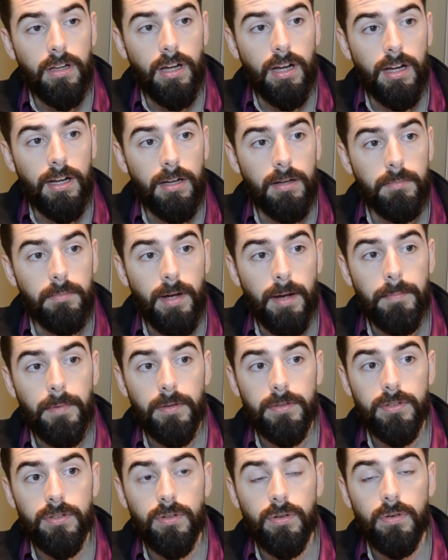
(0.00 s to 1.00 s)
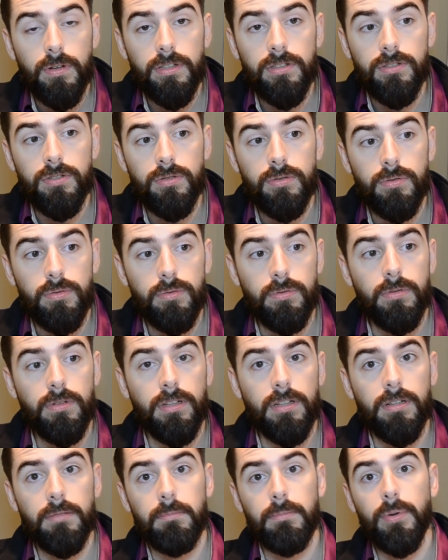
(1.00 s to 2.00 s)
I'm also going to
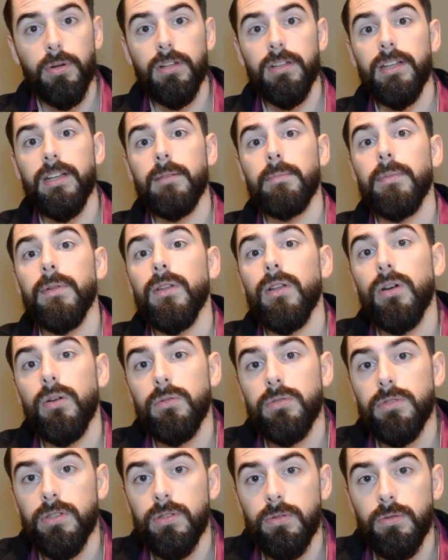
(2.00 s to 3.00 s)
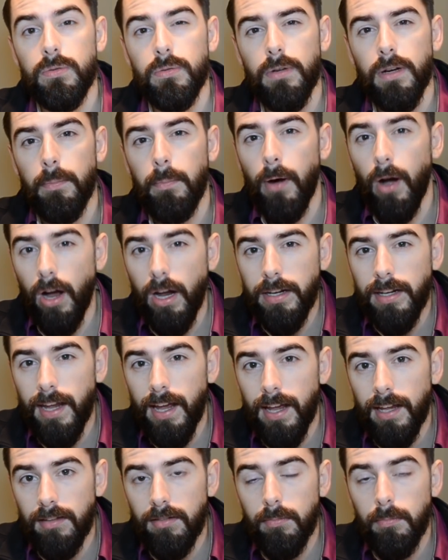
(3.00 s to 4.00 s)
put a link below to a
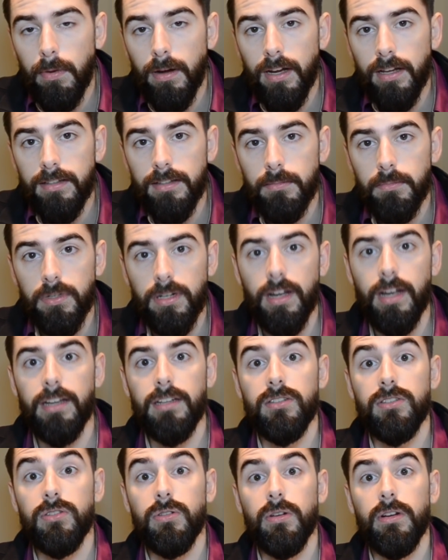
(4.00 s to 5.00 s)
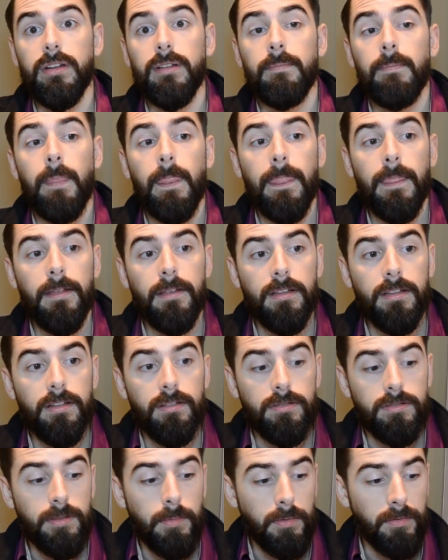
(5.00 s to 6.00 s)
podcast by someone I enjoy
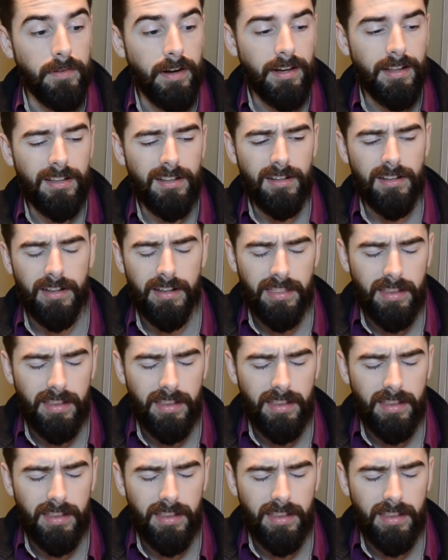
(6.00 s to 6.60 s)
somewhat regularly.